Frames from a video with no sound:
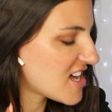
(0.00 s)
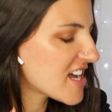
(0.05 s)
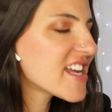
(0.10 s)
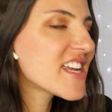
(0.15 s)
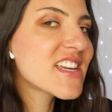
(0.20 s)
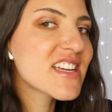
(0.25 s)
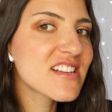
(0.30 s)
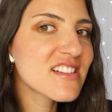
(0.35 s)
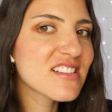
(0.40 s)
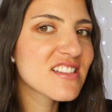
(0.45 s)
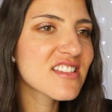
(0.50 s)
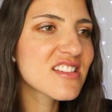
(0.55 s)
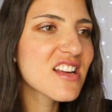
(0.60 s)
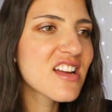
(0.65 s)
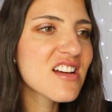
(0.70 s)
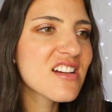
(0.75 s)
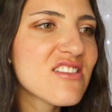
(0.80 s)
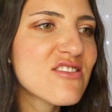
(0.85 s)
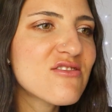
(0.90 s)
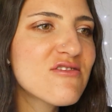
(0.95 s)
like it.
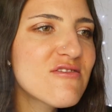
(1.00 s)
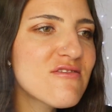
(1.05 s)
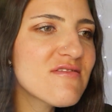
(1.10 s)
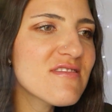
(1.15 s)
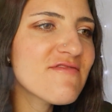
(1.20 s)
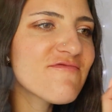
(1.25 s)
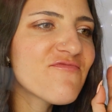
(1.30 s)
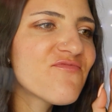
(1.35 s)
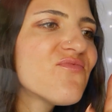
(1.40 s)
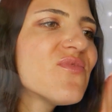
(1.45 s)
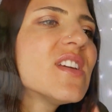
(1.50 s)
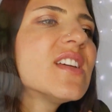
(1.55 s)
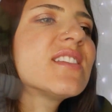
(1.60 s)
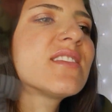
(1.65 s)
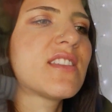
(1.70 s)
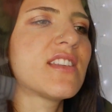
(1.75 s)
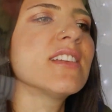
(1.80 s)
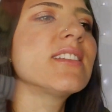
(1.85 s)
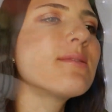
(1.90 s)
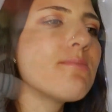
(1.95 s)
Who
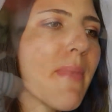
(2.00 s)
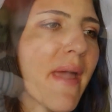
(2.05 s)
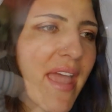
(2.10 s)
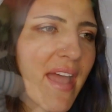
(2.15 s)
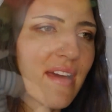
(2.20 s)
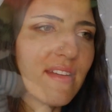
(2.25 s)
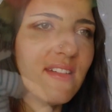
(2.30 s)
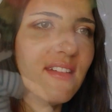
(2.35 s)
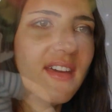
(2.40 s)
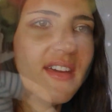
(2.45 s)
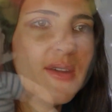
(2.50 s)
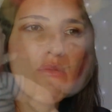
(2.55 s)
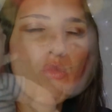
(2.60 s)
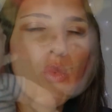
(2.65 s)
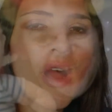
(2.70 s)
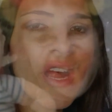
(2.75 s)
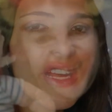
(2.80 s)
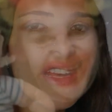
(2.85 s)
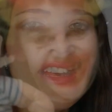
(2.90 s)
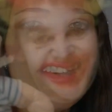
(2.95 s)
is this man? And
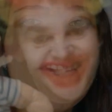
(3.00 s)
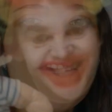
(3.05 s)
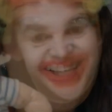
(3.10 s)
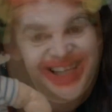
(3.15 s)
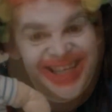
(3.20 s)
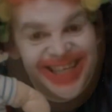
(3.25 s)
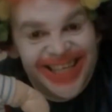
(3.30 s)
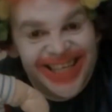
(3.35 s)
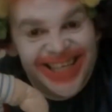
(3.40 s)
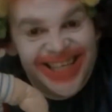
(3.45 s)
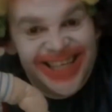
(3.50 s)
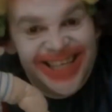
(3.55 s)
why did he film this